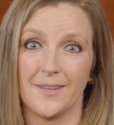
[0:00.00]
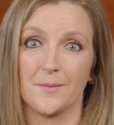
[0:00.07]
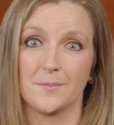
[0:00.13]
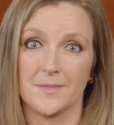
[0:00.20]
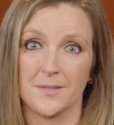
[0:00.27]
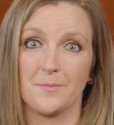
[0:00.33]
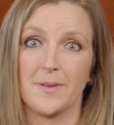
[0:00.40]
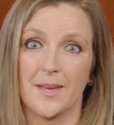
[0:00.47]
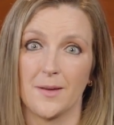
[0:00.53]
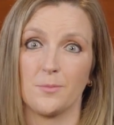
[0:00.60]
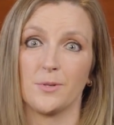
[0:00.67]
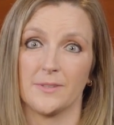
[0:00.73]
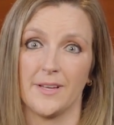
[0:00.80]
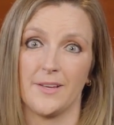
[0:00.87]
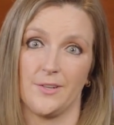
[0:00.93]
them to be
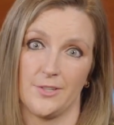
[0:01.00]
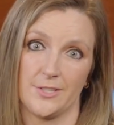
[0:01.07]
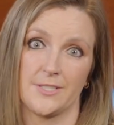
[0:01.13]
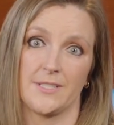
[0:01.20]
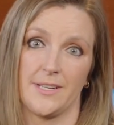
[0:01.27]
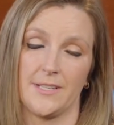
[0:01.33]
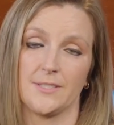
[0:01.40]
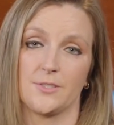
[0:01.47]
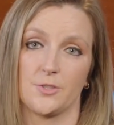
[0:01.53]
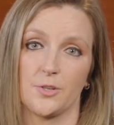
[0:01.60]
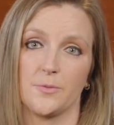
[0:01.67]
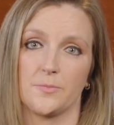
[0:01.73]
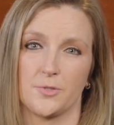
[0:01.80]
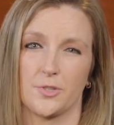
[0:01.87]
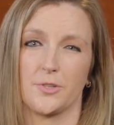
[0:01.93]
able to understand
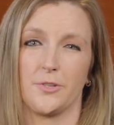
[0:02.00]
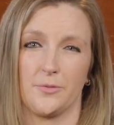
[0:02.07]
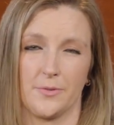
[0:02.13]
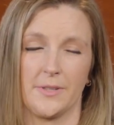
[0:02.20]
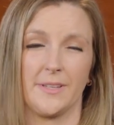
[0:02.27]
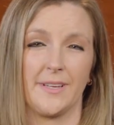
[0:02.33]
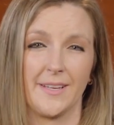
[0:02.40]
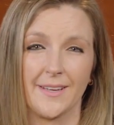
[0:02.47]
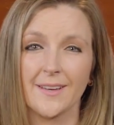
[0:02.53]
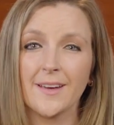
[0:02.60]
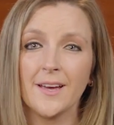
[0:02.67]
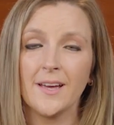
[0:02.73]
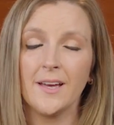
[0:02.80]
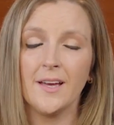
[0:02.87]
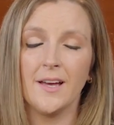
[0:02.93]
Scripture and really
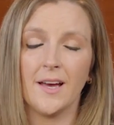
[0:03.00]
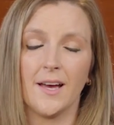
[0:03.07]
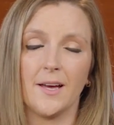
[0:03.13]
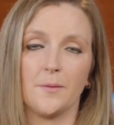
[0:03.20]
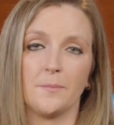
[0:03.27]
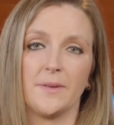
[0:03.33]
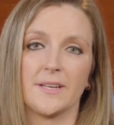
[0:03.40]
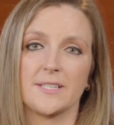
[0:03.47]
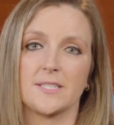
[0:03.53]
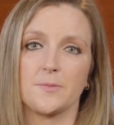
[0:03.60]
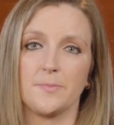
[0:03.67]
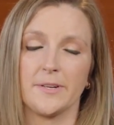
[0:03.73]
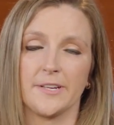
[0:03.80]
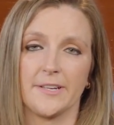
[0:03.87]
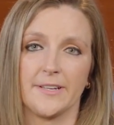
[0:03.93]

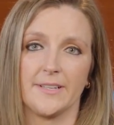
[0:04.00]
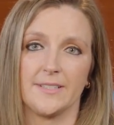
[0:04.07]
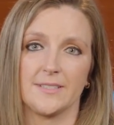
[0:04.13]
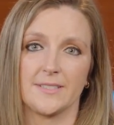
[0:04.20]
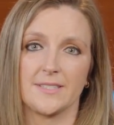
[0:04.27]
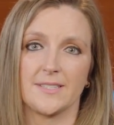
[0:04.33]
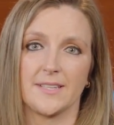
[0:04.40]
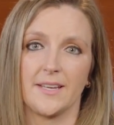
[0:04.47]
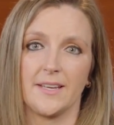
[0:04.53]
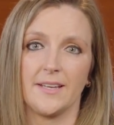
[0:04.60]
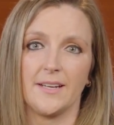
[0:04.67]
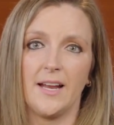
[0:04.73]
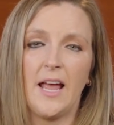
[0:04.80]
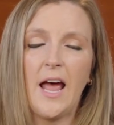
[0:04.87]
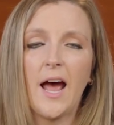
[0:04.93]
experience
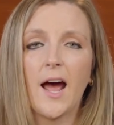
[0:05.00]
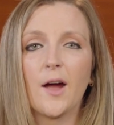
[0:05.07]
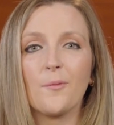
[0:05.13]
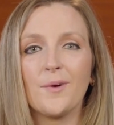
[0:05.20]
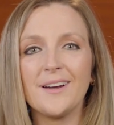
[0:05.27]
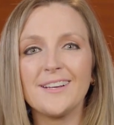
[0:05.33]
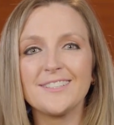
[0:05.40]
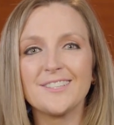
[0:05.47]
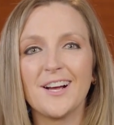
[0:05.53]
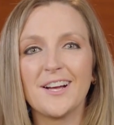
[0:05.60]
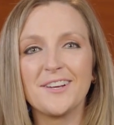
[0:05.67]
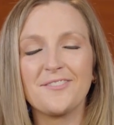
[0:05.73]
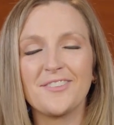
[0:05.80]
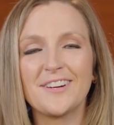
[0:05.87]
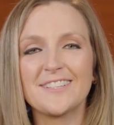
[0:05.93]
it. I want to
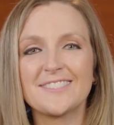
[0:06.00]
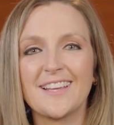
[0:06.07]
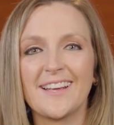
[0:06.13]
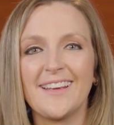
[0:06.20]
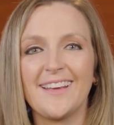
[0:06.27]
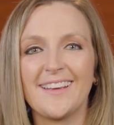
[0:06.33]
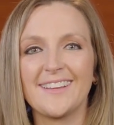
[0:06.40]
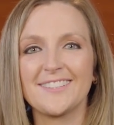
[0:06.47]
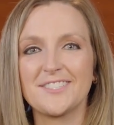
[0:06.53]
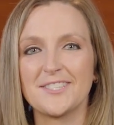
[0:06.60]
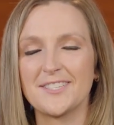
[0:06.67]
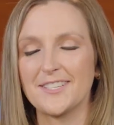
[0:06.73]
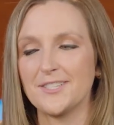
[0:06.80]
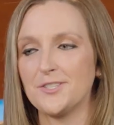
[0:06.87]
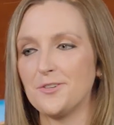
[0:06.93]
talk for a second,
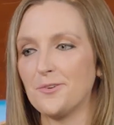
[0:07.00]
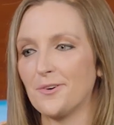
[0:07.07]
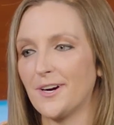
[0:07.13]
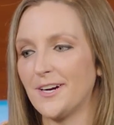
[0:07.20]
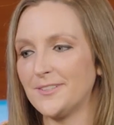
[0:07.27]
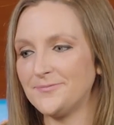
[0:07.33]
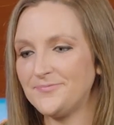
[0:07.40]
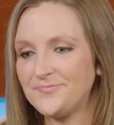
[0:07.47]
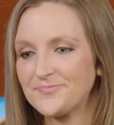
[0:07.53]
just because you are